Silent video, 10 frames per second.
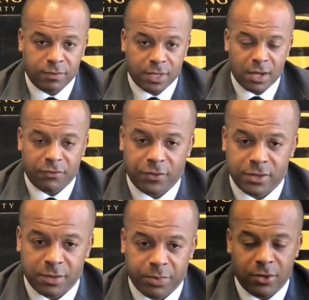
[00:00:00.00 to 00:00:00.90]

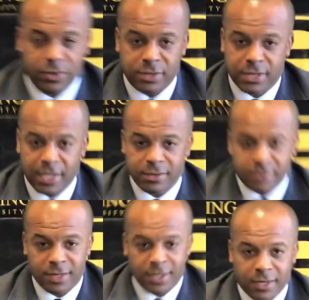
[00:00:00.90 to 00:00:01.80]
conference opponents
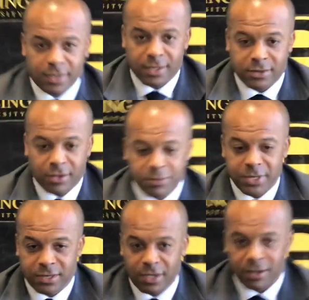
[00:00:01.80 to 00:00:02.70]
that's going to
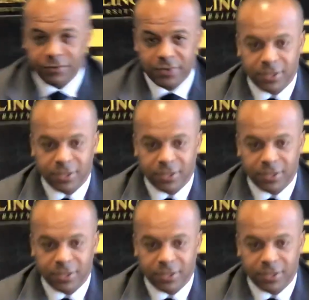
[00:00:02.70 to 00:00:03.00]
be tough.